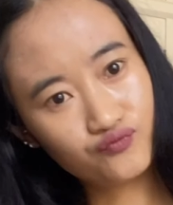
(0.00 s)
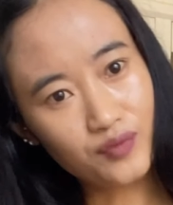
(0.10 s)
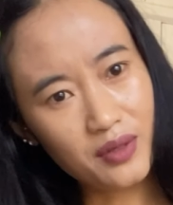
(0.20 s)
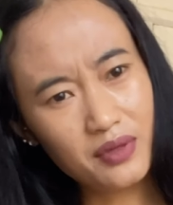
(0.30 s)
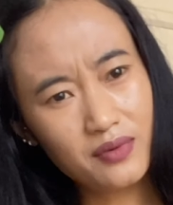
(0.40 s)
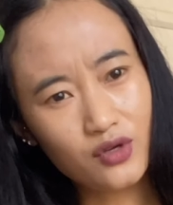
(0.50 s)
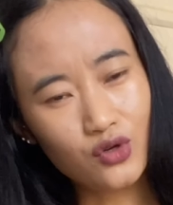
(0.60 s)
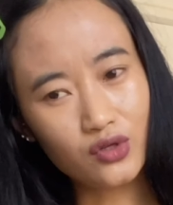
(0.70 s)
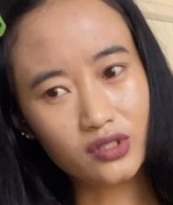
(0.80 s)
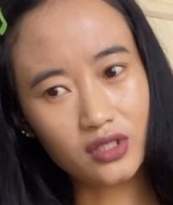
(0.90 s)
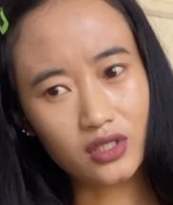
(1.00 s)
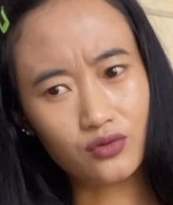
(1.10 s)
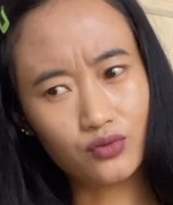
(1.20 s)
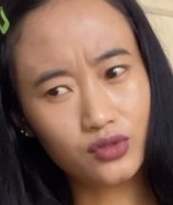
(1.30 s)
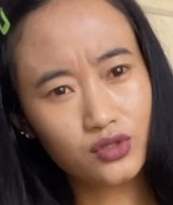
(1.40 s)
Maybe because it
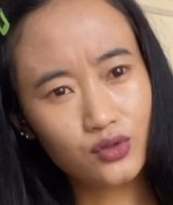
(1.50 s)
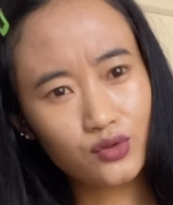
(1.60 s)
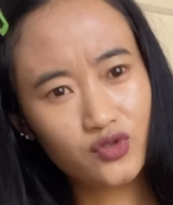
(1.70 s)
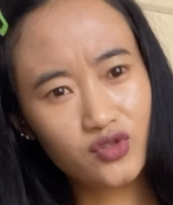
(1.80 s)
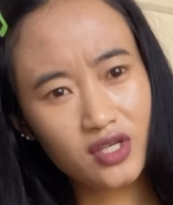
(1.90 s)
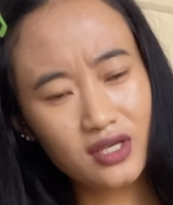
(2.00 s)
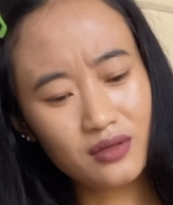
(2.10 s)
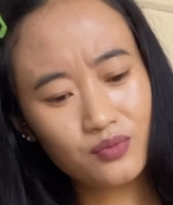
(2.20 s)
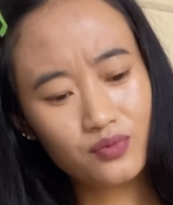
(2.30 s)
was so cheap.